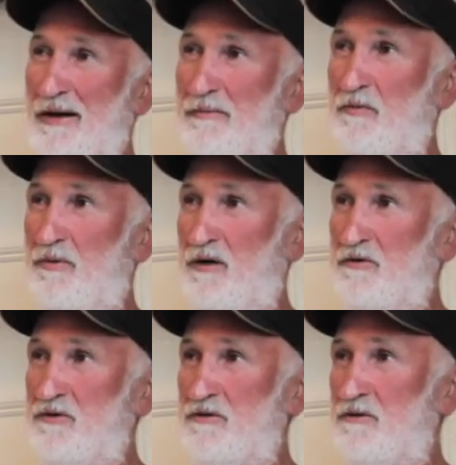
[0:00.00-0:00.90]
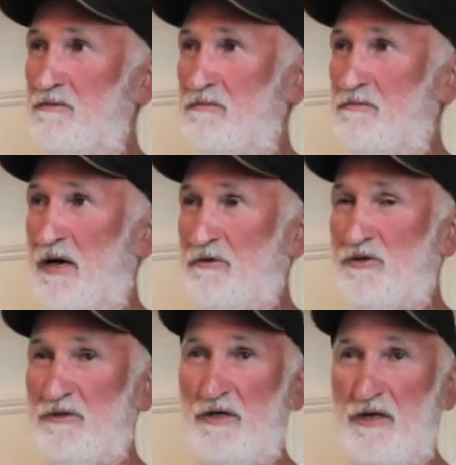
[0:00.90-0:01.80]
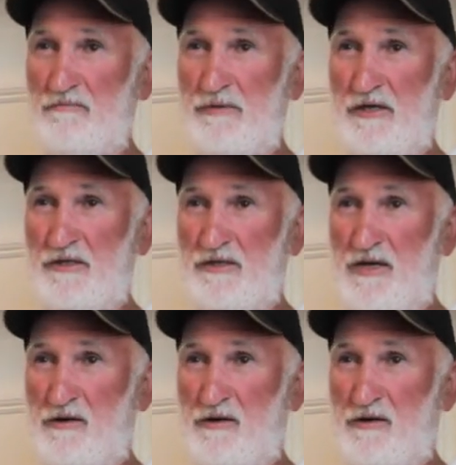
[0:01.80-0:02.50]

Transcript: i'm about 1000 kilometers